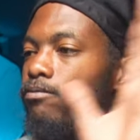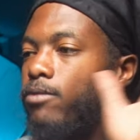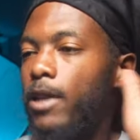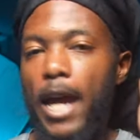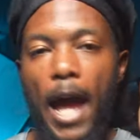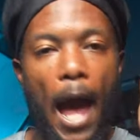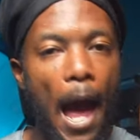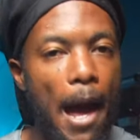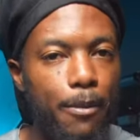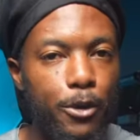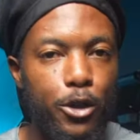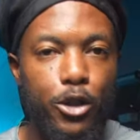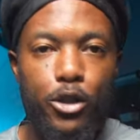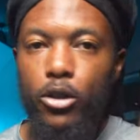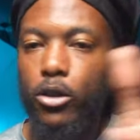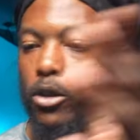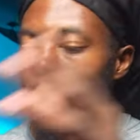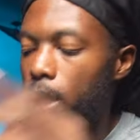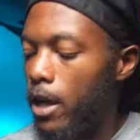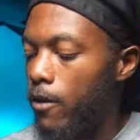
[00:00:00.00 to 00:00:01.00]

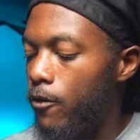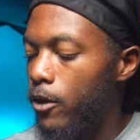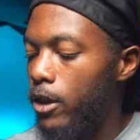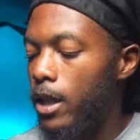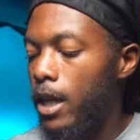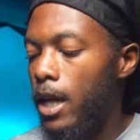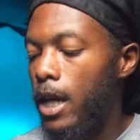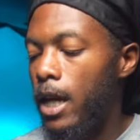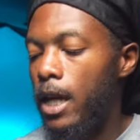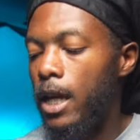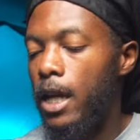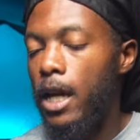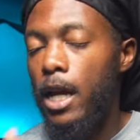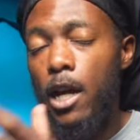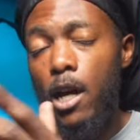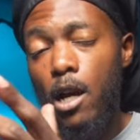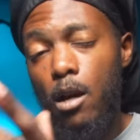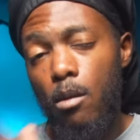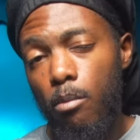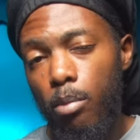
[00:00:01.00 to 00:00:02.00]
capture and everything
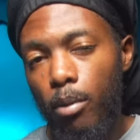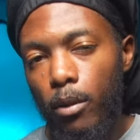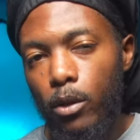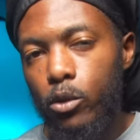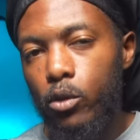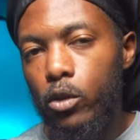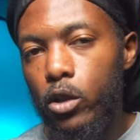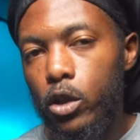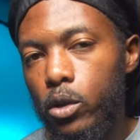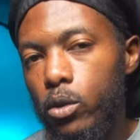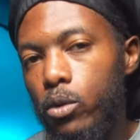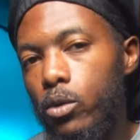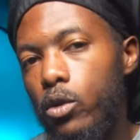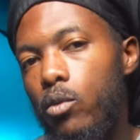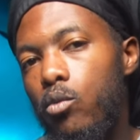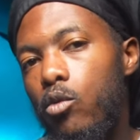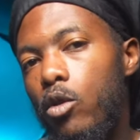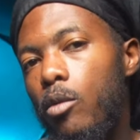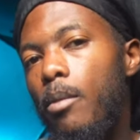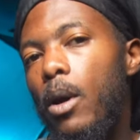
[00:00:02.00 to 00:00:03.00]

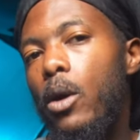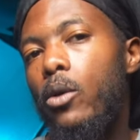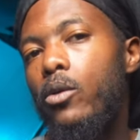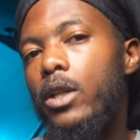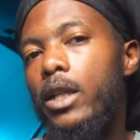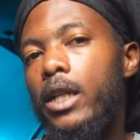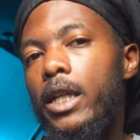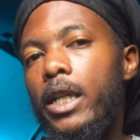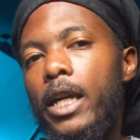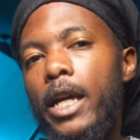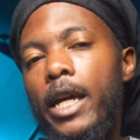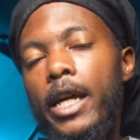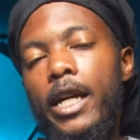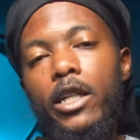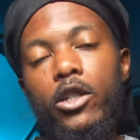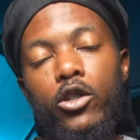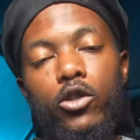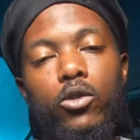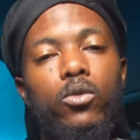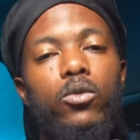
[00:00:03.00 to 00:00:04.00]
Bluetooth remotely
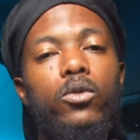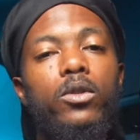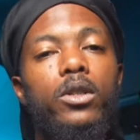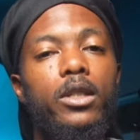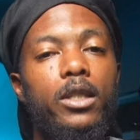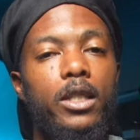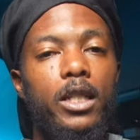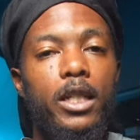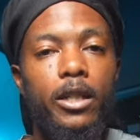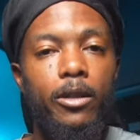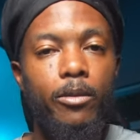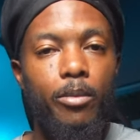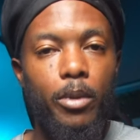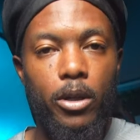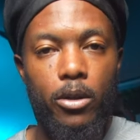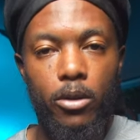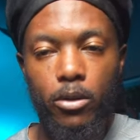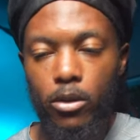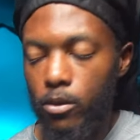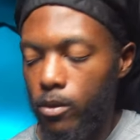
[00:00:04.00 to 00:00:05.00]
to the
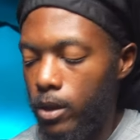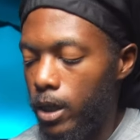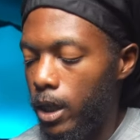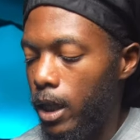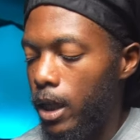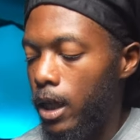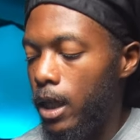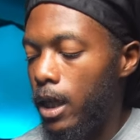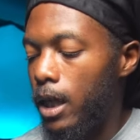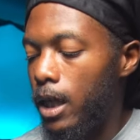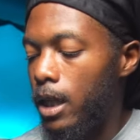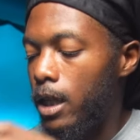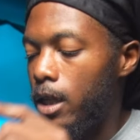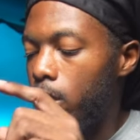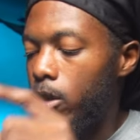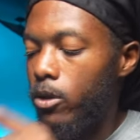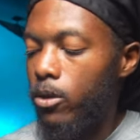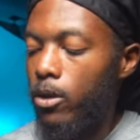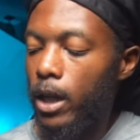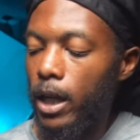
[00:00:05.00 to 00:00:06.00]
Cinepeer 3E. And
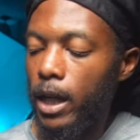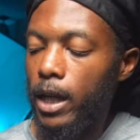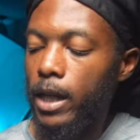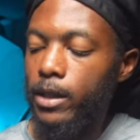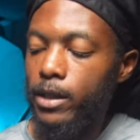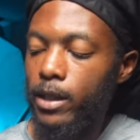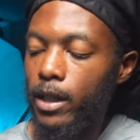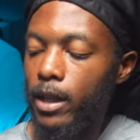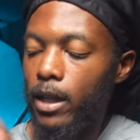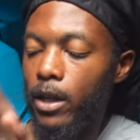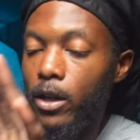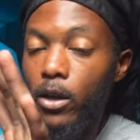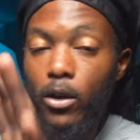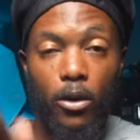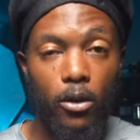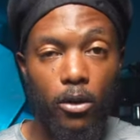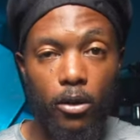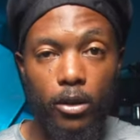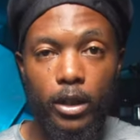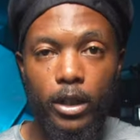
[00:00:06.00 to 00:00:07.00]
then you, like I said
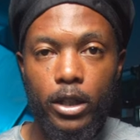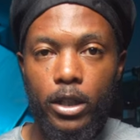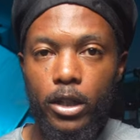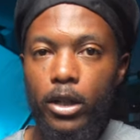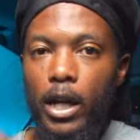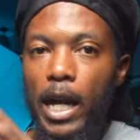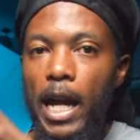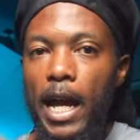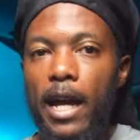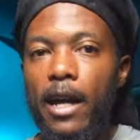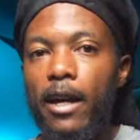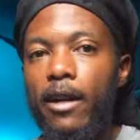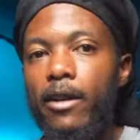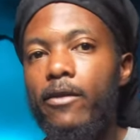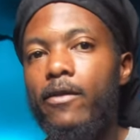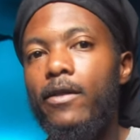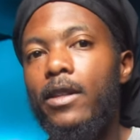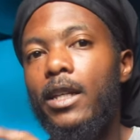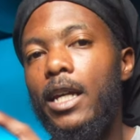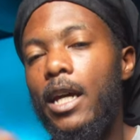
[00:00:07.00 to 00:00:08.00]
earlier,
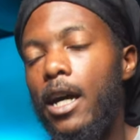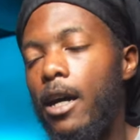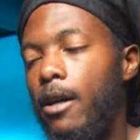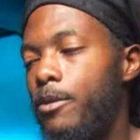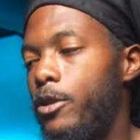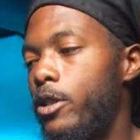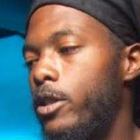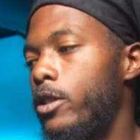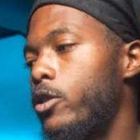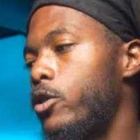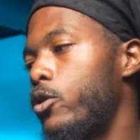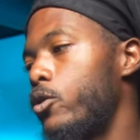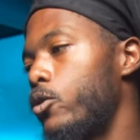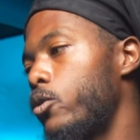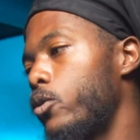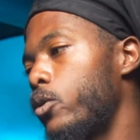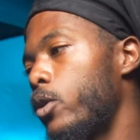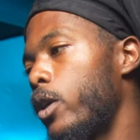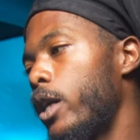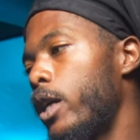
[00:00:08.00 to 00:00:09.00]
have the option
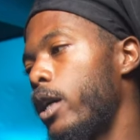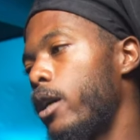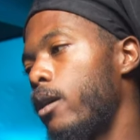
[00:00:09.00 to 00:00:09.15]
to